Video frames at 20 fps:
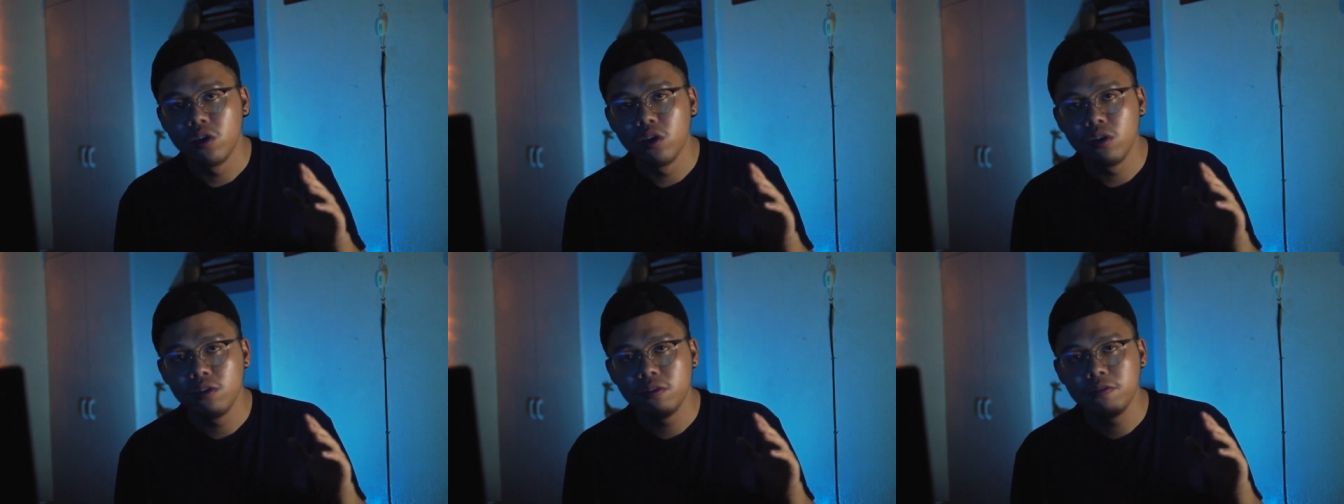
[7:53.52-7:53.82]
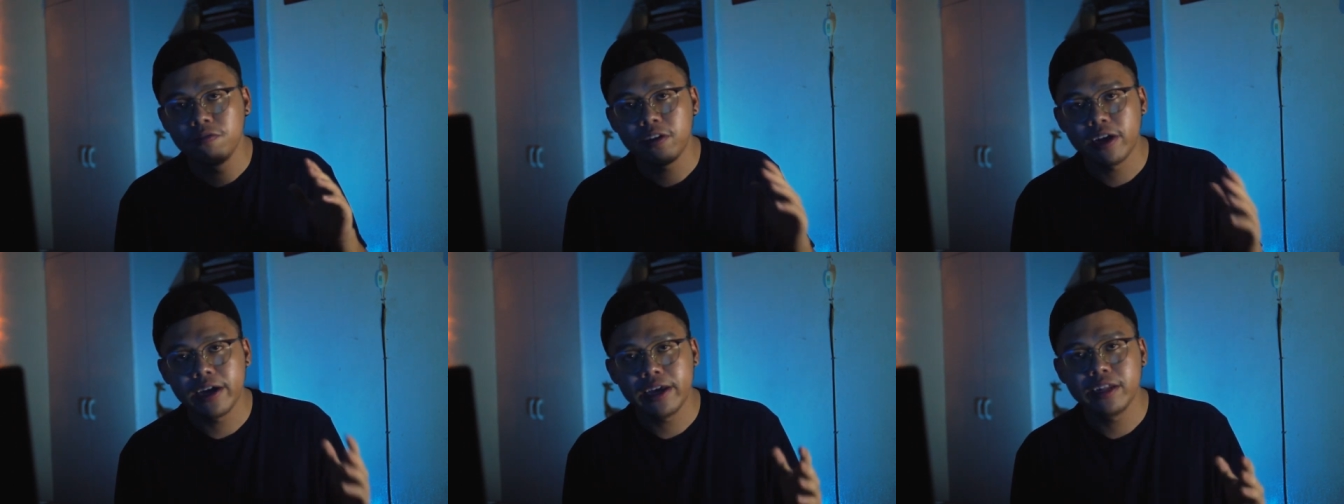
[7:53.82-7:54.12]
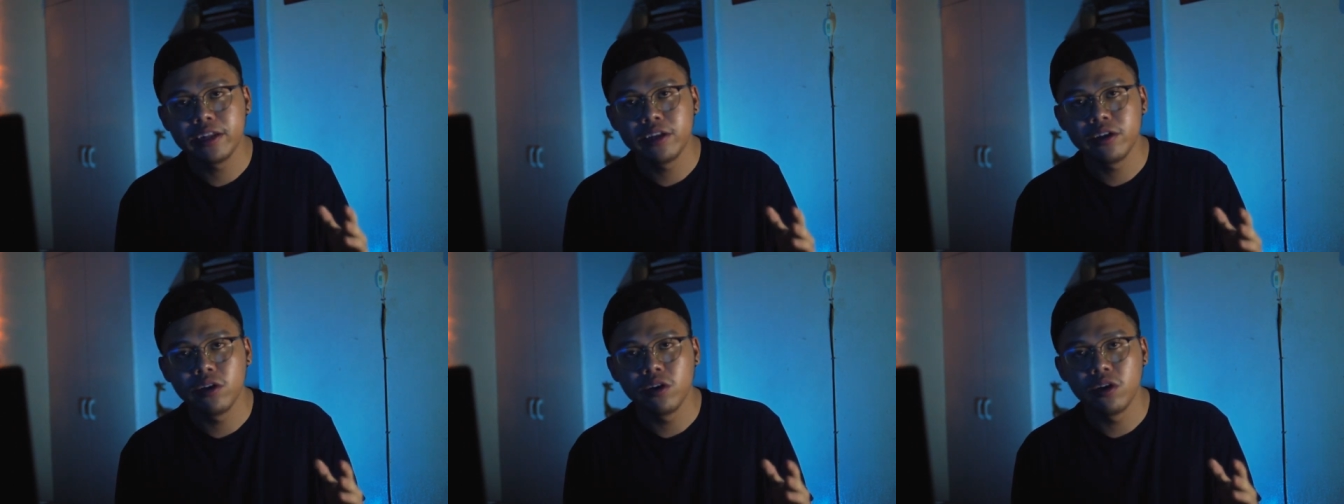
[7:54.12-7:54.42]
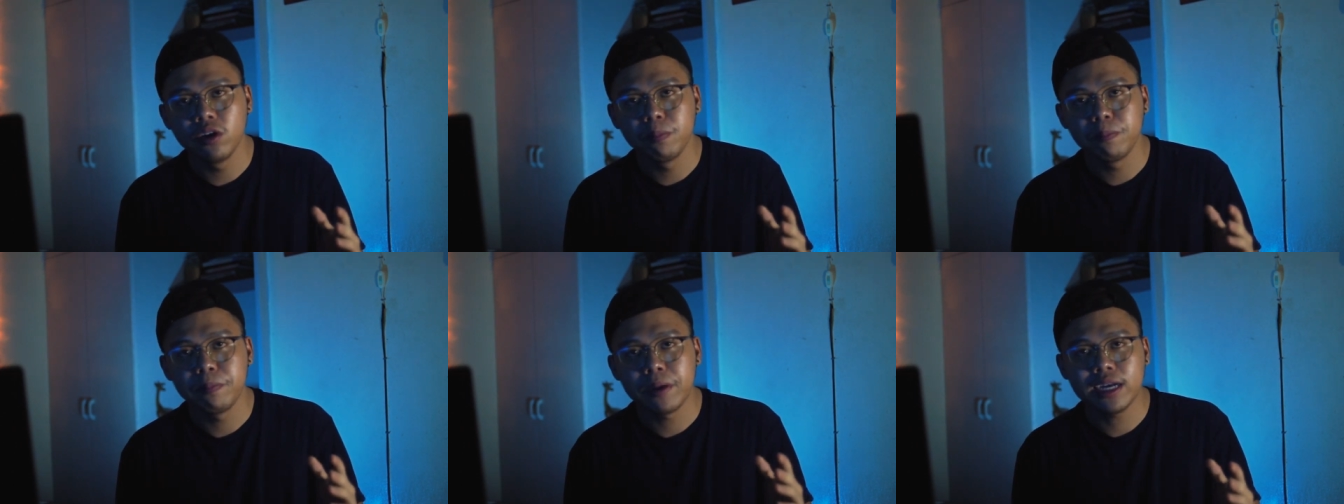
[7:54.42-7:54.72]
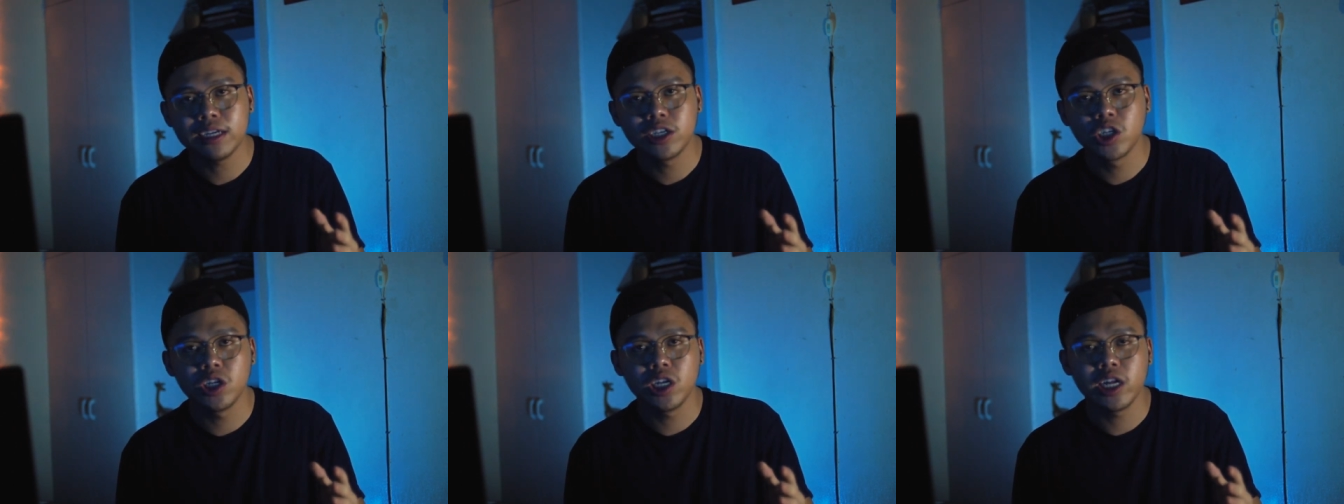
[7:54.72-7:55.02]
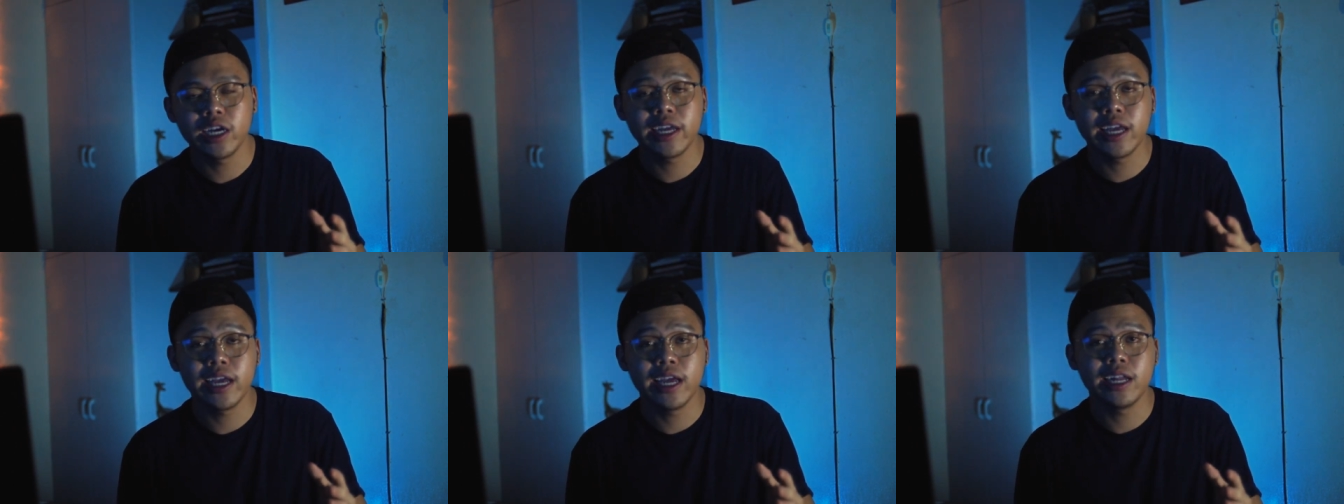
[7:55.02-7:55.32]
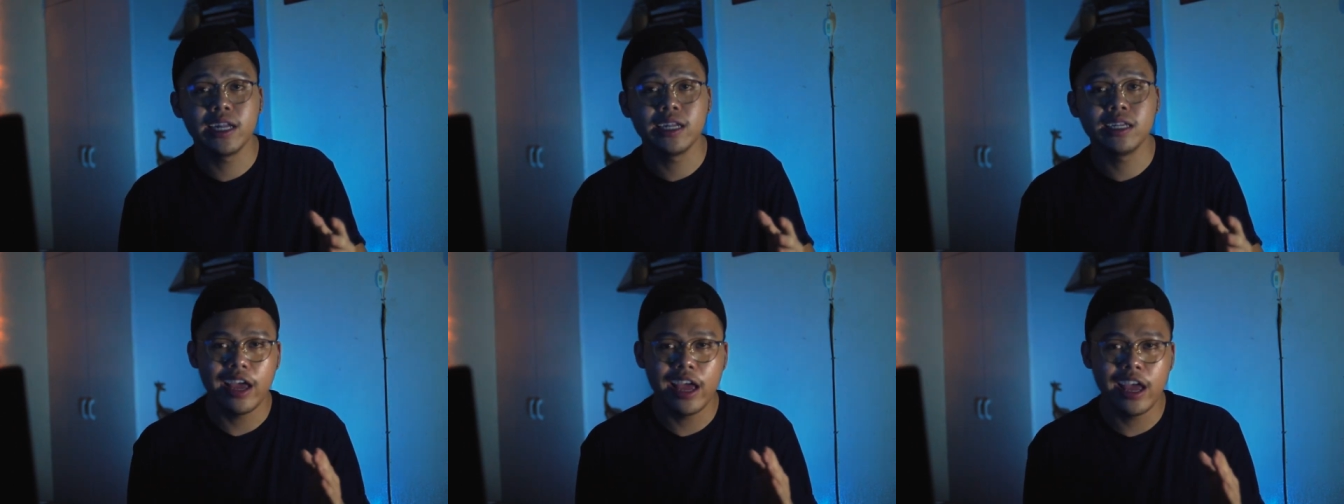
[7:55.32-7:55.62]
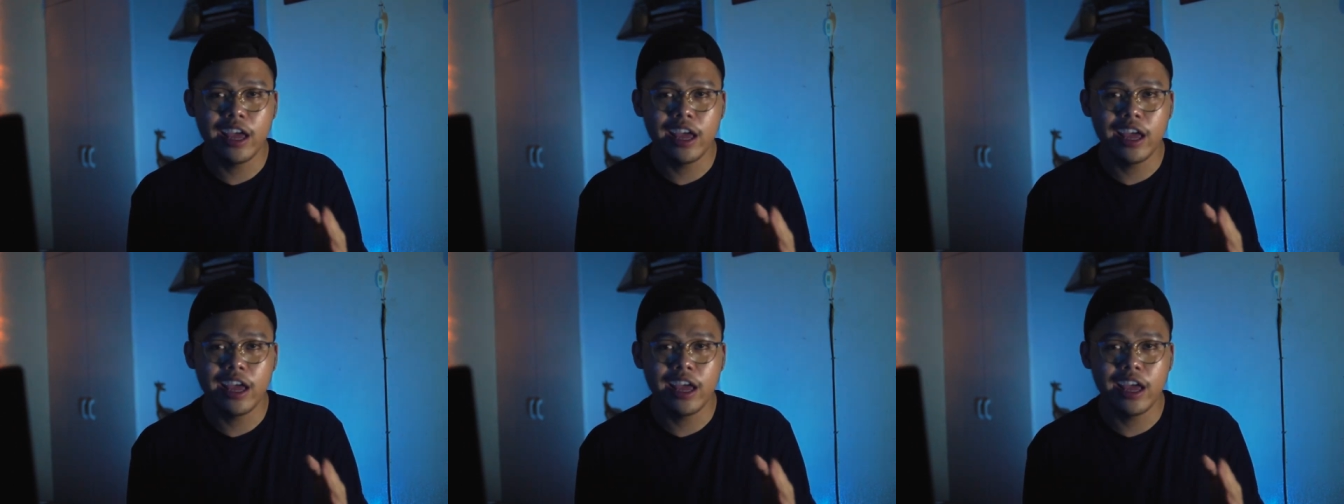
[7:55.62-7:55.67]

You'll find your passion again,